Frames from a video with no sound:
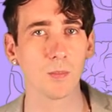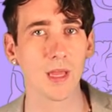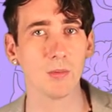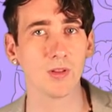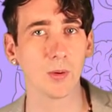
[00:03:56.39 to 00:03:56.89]

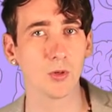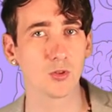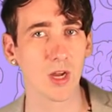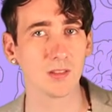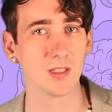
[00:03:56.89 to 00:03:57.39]
babies that were
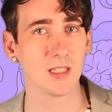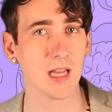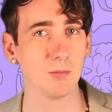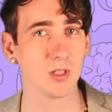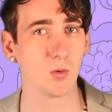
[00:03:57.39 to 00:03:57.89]
dressed and
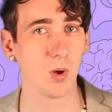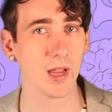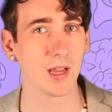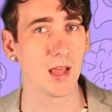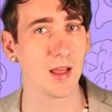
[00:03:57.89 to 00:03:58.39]
named in a
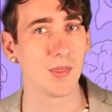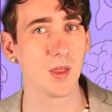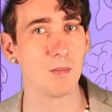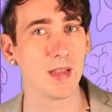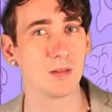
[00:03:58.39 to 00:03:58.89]
way
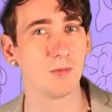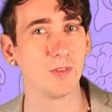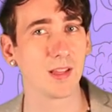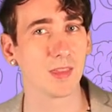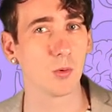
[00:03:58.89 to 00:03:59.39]
that made them
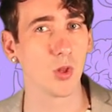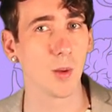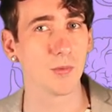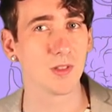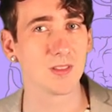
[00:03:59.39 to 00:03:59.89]
think they were the opposite